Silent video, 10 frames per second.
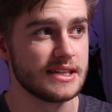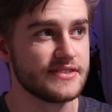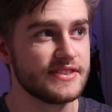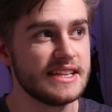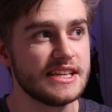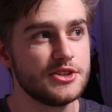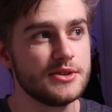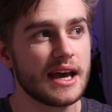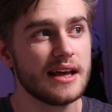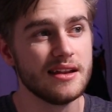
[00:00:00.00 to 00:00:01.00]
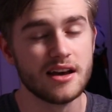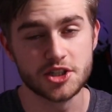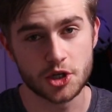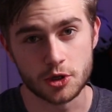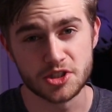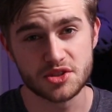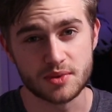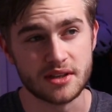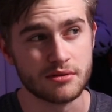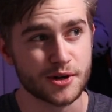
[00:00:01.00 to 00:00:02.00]
is for this you get a large
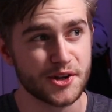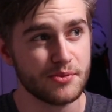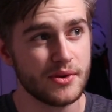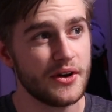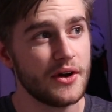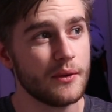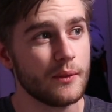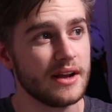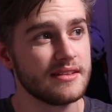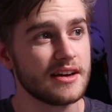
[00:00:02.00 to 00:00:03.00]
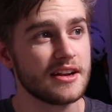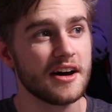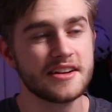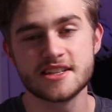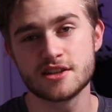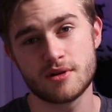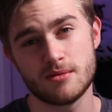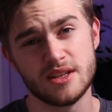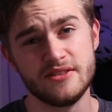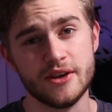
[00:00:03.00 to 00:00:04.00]
ensuite room with an
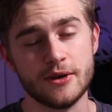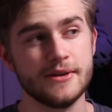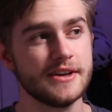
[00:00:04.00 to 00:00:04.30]
uninterrupted view.